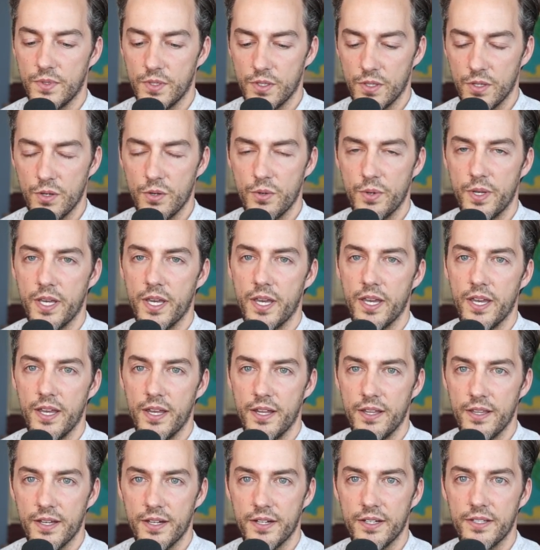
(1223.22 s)
It's
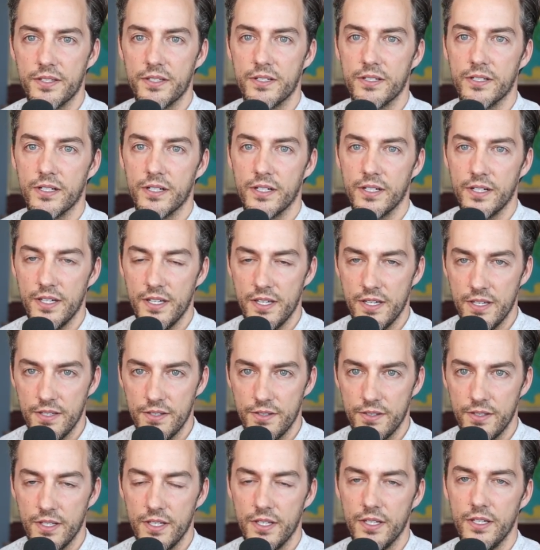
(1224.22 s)
okay that it's not
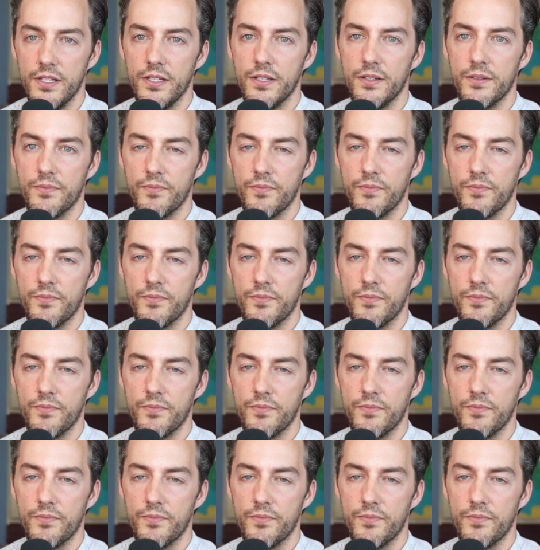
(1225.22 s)
easy.